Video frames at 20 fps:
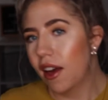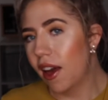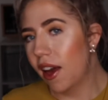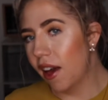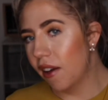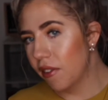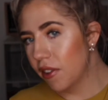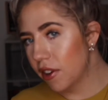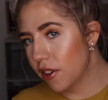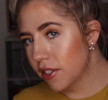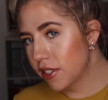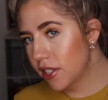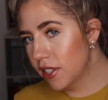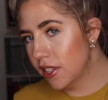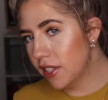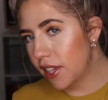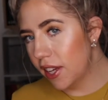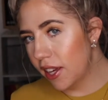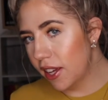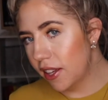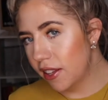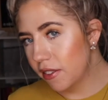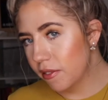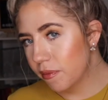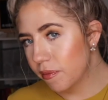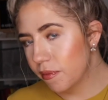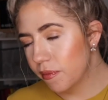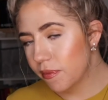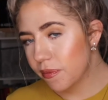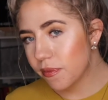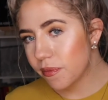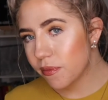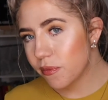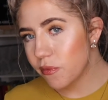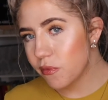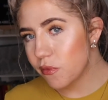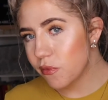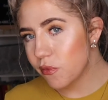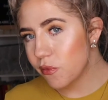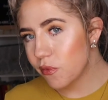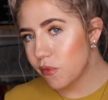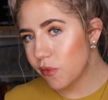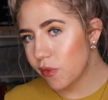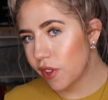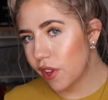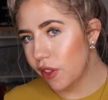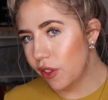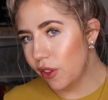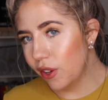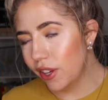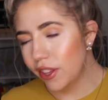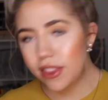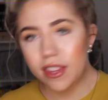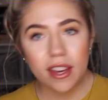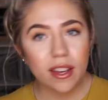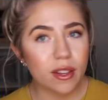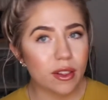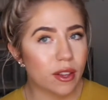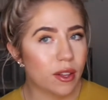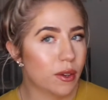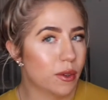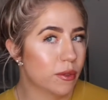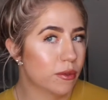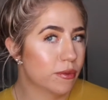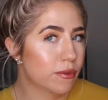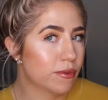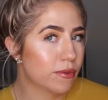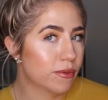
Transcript: I have it on today. Look at that glow.